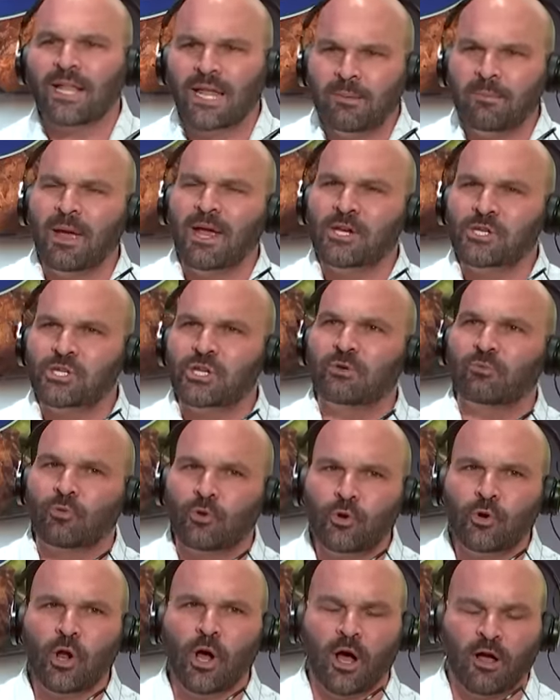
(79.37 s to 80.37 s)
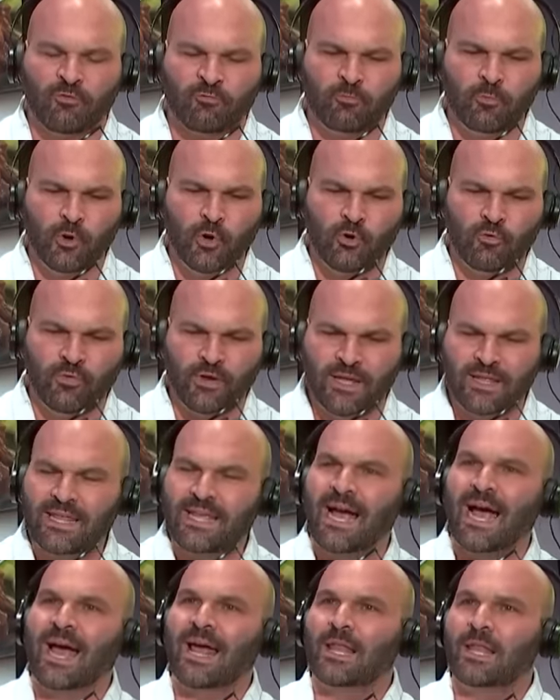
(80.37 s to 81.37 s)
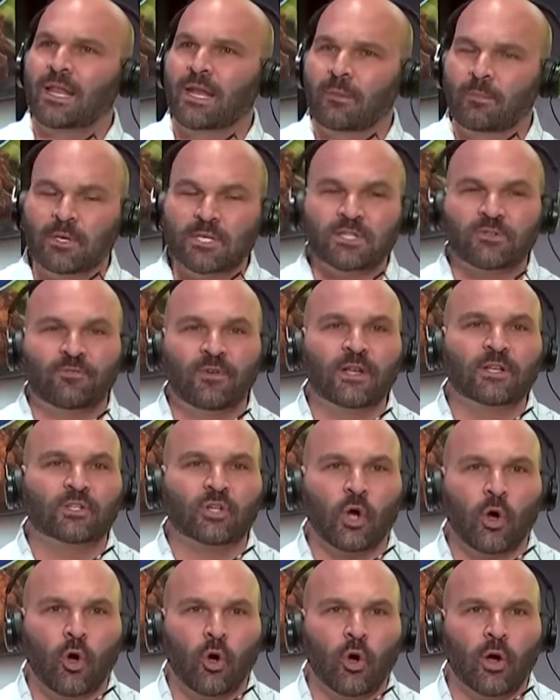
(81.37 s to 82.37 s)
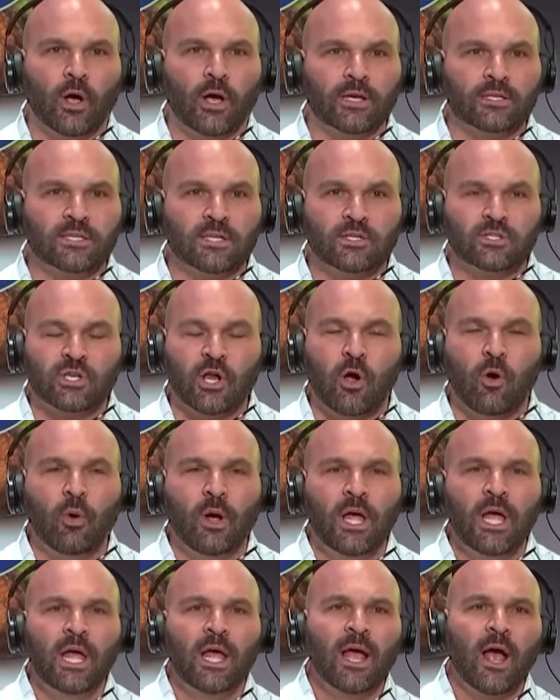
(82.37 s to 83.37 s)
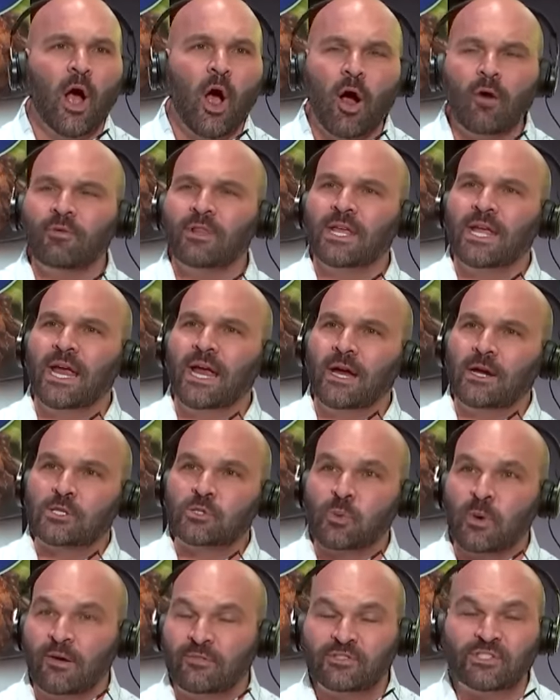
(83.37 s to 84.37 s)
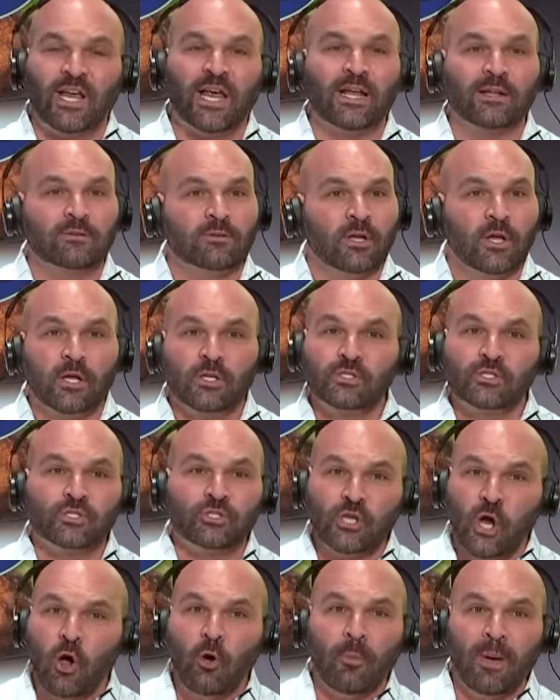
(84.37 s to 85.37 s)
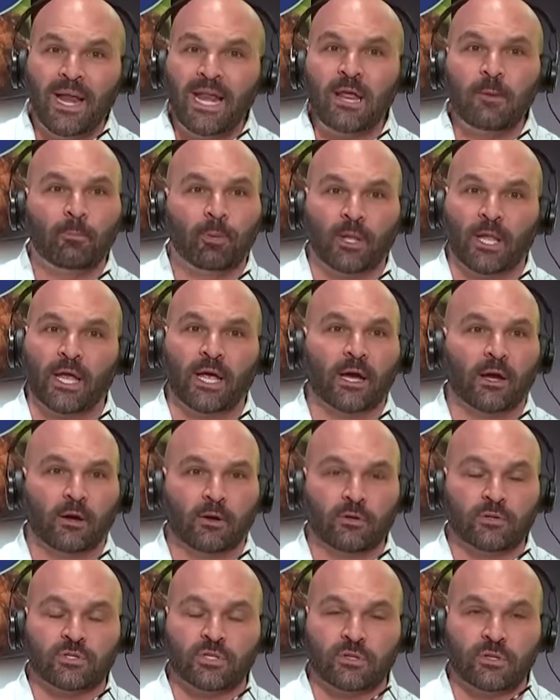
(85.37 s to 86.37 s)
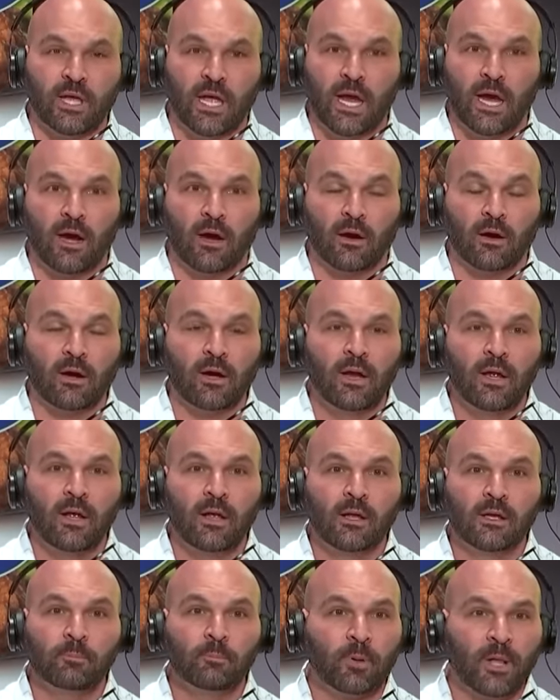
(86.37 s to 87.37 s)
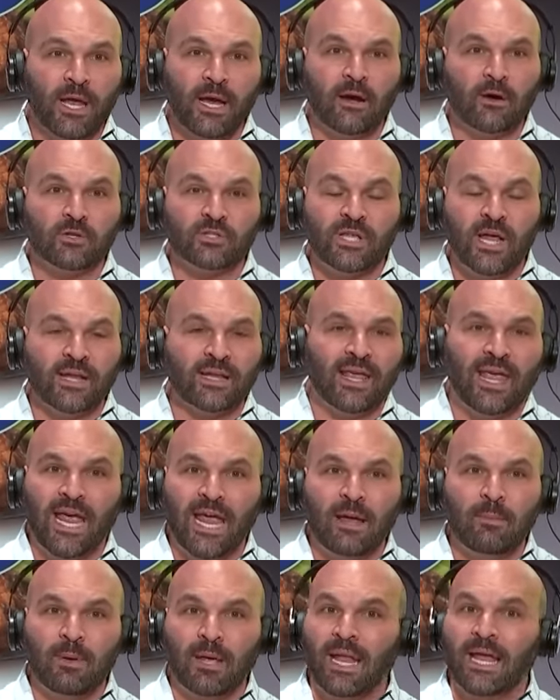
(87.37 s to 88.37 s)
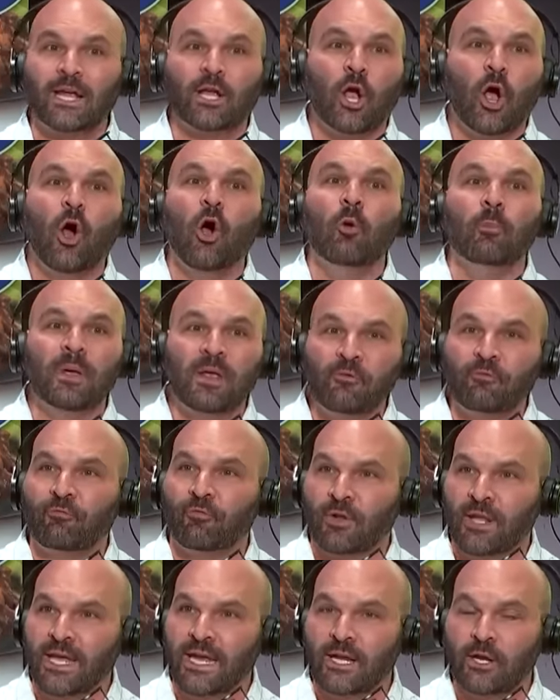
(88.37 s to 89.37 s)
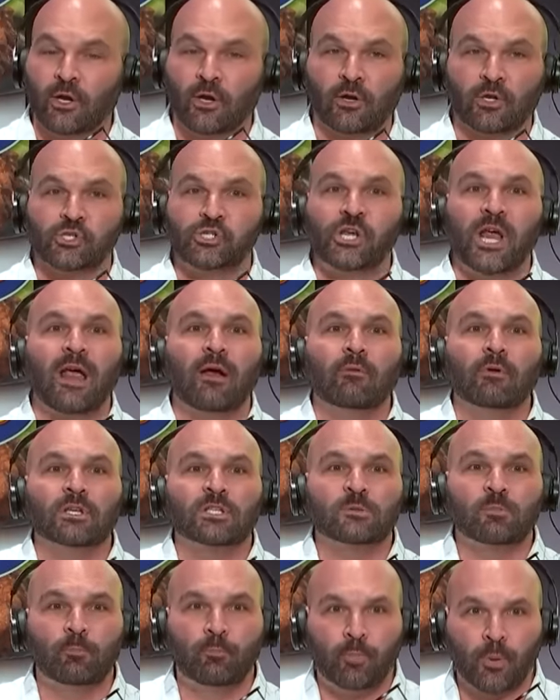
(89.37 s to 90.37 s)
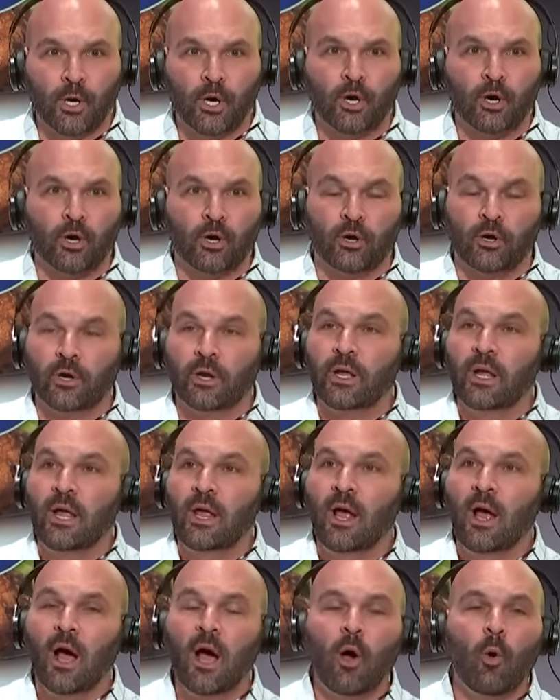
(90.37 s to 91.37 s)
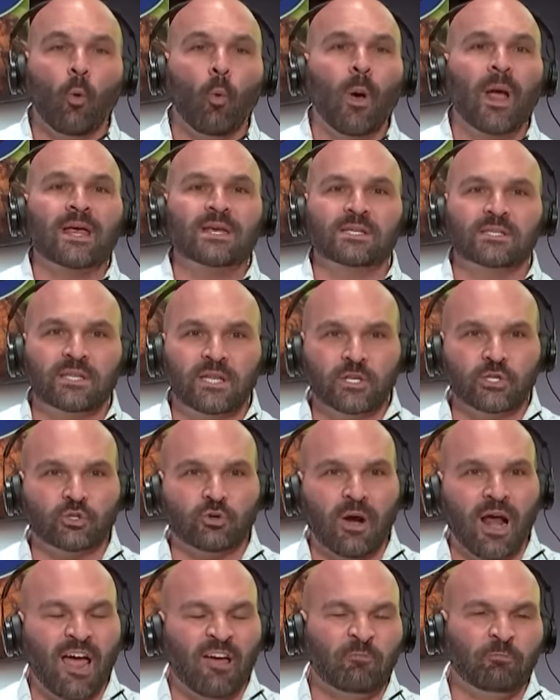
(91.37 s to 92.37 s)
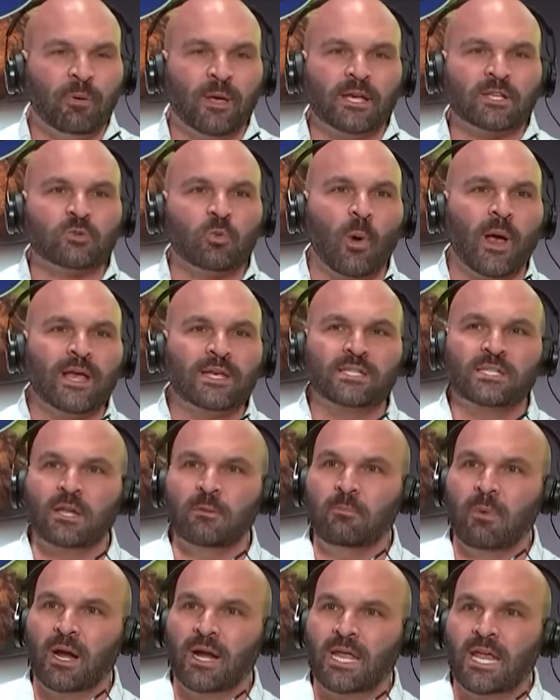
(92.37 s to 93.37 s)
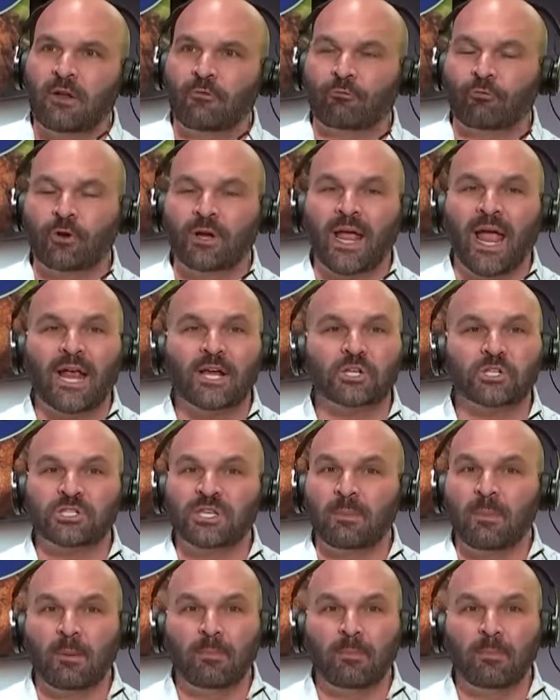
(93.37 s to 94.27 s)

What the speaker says: The claymation Rudolph movie, The Island of Misfit Toys. And so over the years, we've sent so many players there. Players that came in like Kobe Fleener, Jairus Byrd, a wasted draft picks, wasted money in free agency.